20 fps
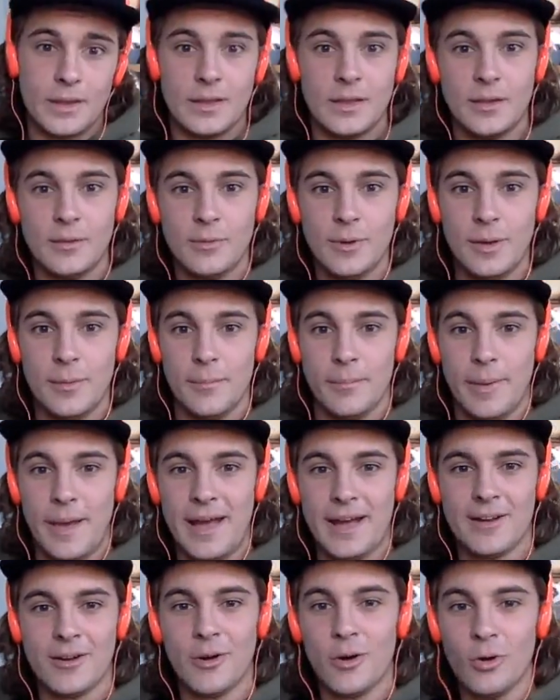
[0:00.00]
He went
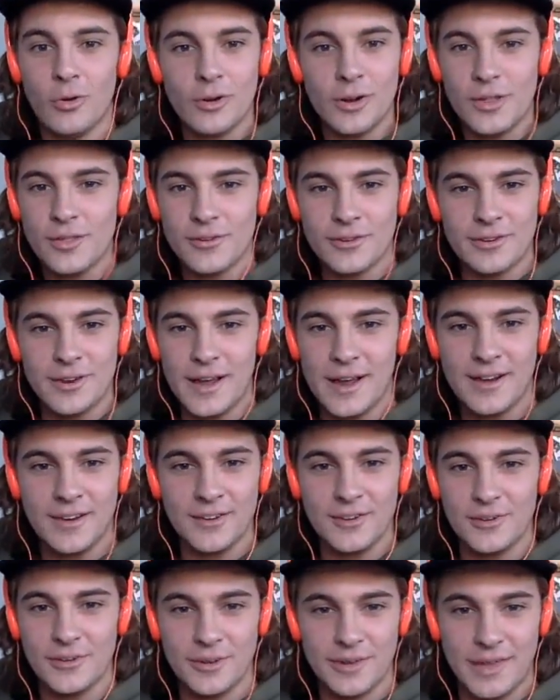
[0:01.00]
back a whole nother day
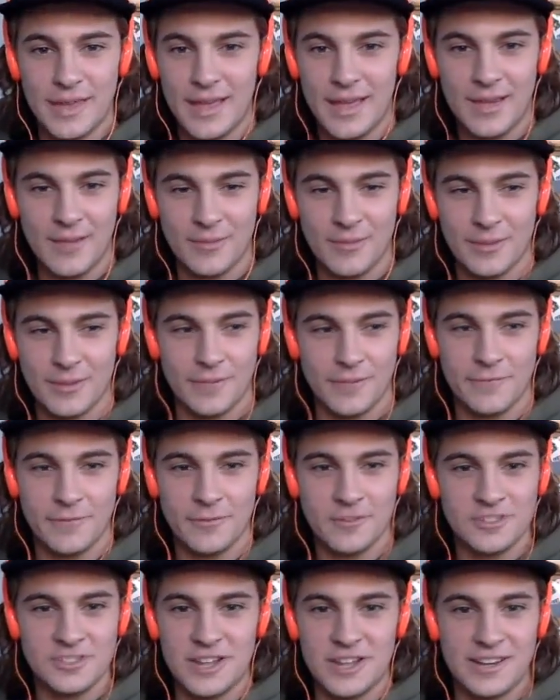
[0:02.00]
to do it again when the
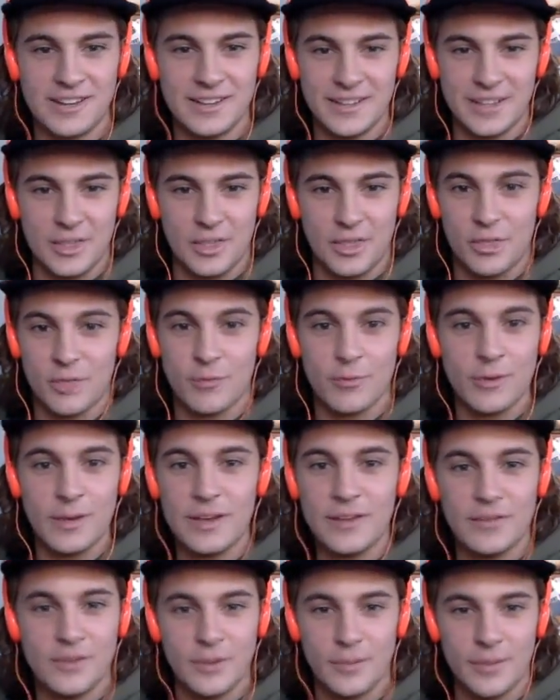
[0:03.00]
first day he did like 3
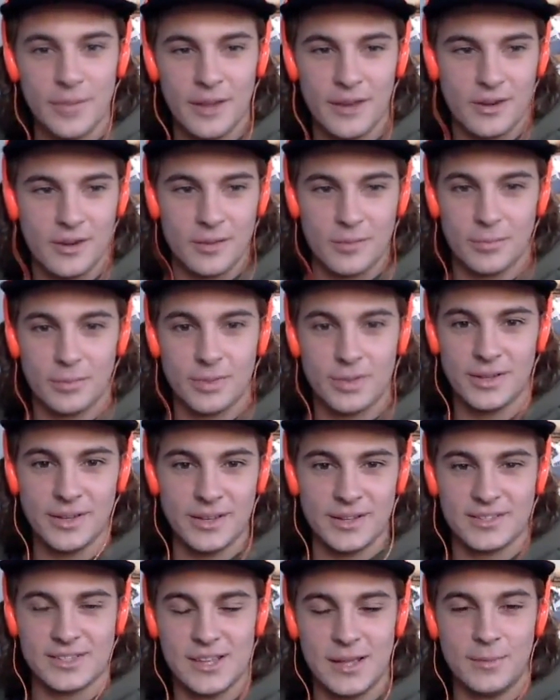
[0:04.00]
of them that are completely
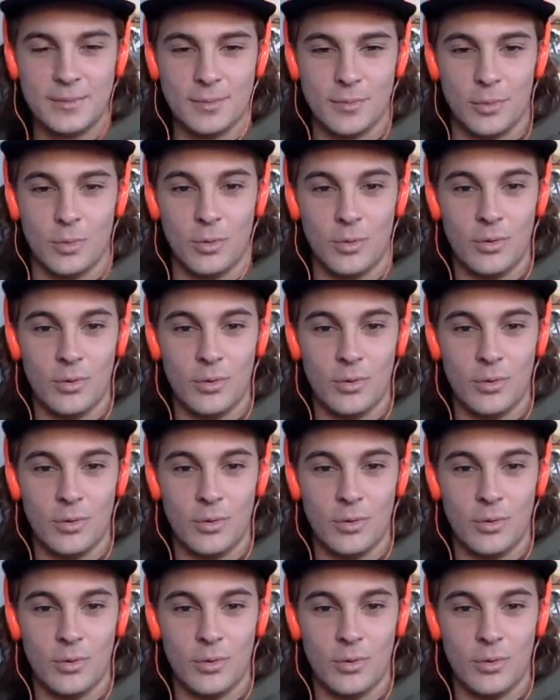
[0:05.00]
acceptable.